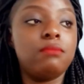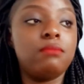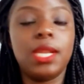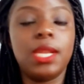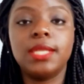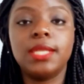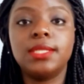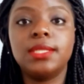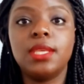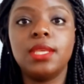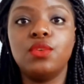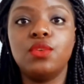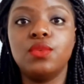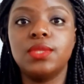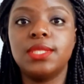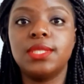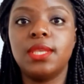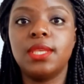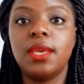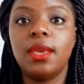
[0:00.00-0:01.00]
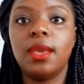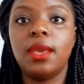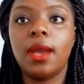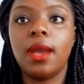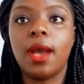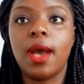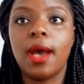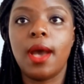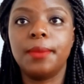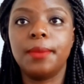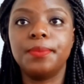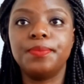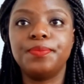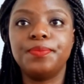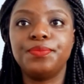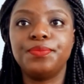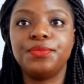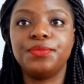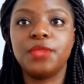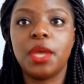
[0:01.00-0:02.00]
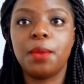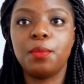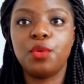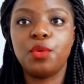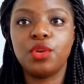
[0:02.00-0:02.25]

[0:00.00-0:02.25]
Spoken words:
let's say, you're saying I'm